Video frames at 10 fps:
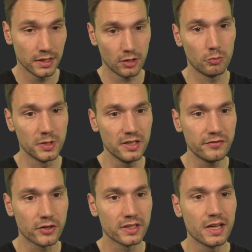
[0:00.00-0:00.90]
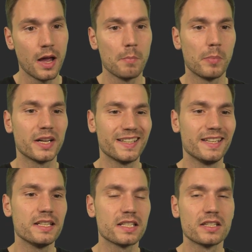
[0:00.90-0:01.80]
That would be different, but
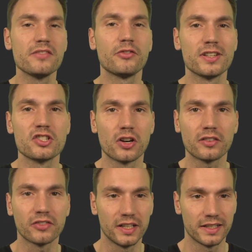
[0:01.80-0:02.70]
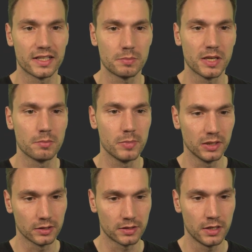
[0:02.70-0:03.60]
it is a different jar file that is being
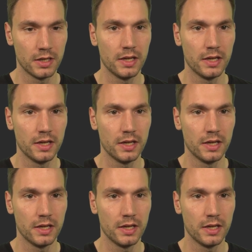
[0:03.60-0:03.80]
built.